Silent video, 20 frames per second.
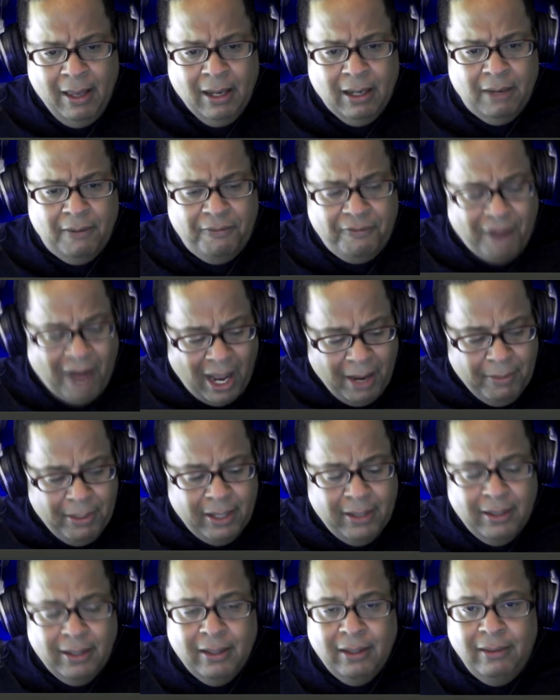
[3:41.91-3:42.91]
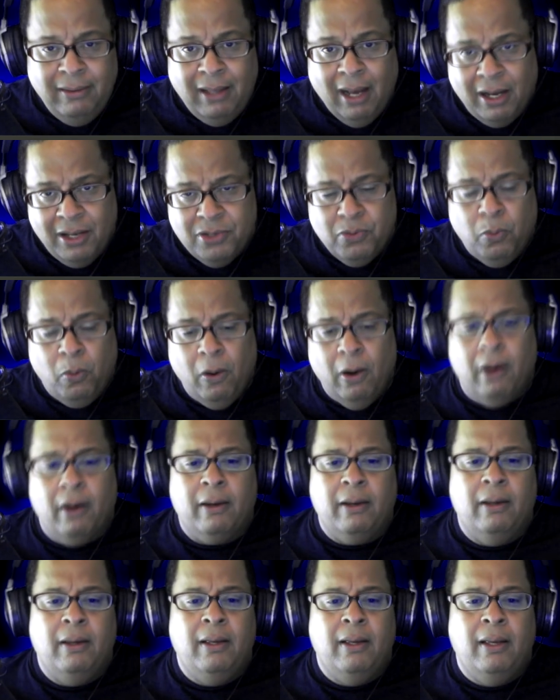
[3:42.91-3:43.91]
Confinement does work.
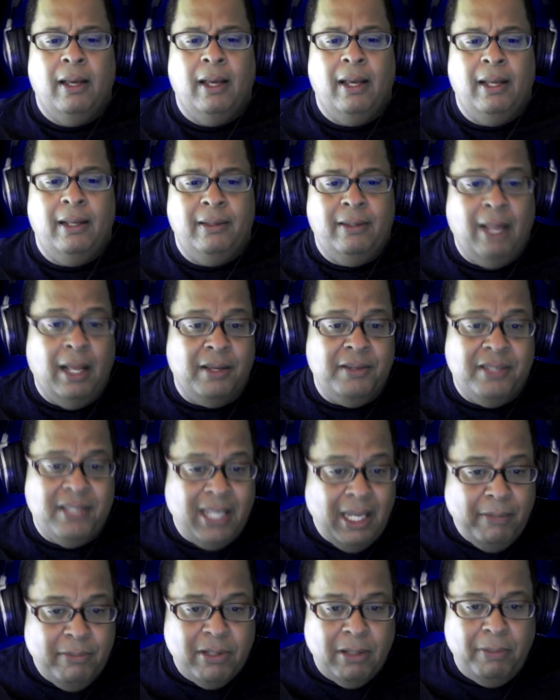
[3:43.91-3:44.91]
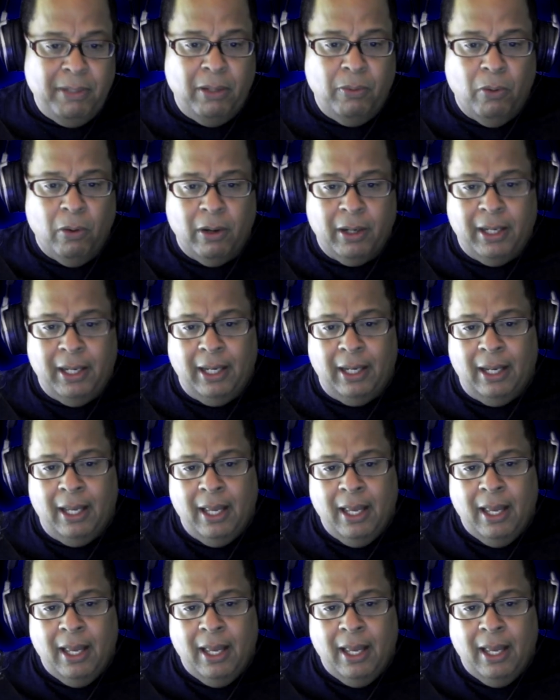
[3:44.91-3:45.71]
It does seem to be working.